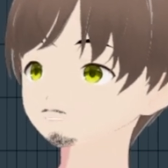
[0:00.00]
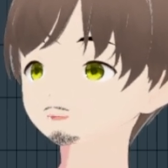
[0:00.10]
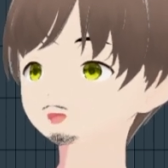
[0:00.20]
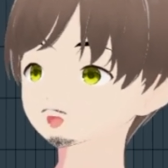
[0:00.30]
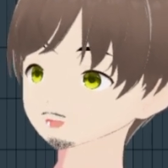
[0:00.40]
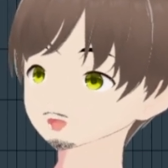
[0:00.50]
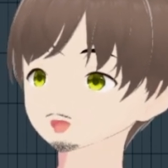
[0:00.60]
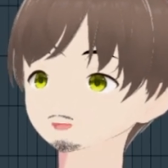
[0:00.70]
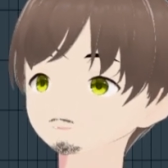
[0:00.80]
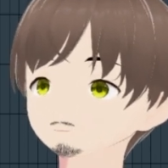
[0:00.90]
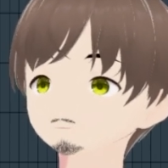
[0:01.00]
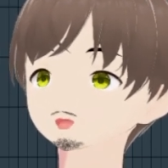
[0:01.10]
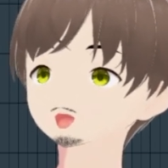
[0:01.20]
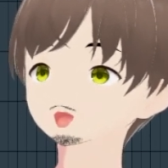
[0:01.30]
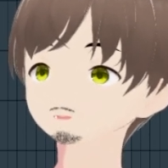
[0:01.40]
depending on,
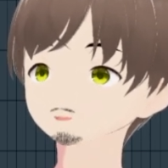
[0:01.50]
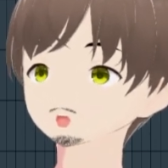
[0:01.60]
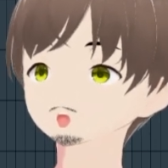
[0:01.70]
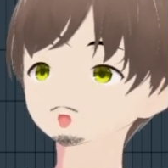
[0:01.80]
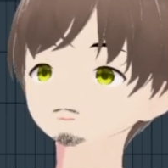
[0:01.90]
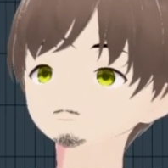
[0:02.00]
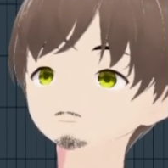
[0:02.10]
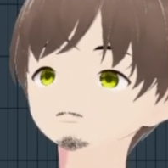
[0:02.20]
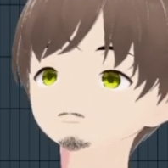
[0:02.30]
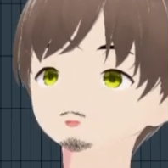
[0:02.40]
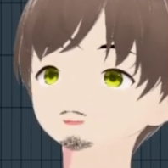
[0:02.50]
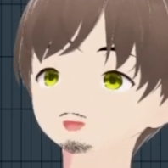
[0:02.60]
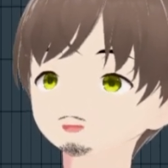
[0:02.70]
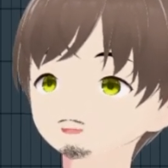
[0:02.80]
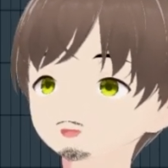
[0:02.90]
you know, what's
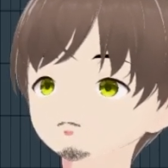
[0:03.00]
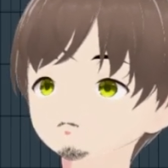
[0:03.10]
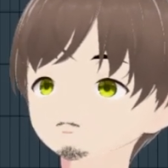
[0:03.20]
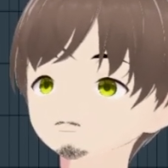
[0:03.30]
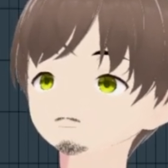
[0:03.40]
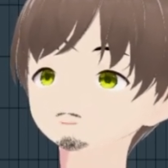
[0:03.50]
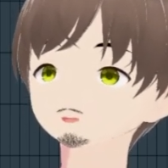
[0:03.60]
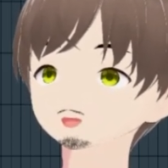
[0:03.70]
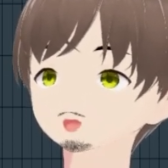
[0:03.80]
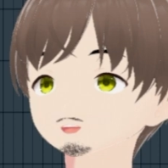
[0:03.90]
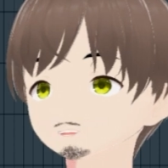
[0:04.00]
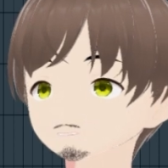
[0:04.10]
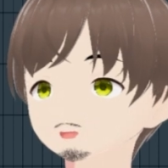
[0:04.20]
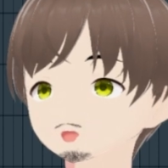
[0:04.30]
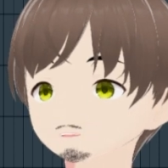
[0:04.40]
good to you. We're gonna bass
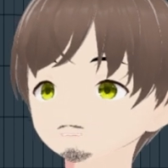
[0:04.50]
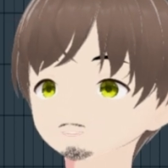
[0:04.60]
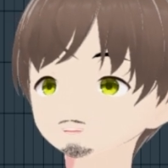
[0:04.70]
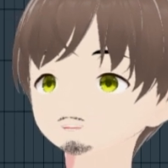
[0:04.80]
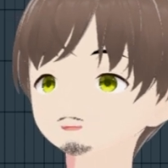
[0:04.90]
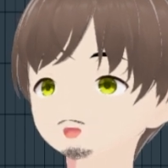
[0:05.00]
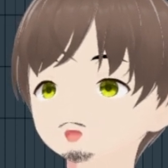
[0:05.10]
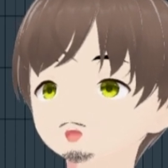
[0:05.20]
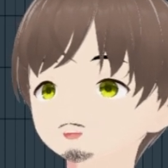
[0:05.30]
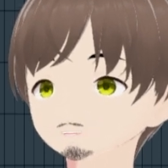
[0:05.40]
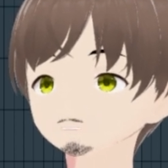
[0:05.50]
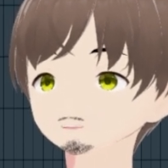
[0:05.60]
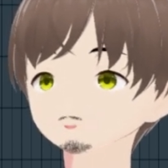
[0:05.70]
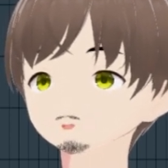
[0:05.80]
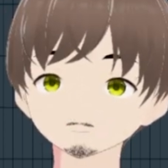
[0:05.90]
boost it, add some bass
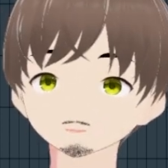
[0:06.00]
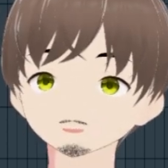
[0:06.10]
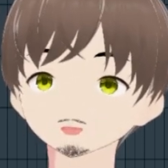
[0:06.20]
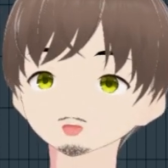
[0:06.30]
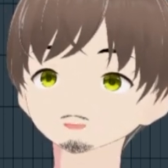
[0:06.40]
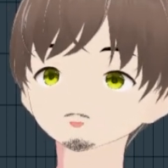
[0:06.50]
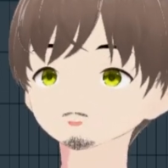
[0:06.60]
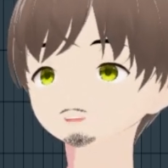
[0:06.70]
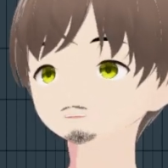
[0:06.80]
to it. The frequency range, you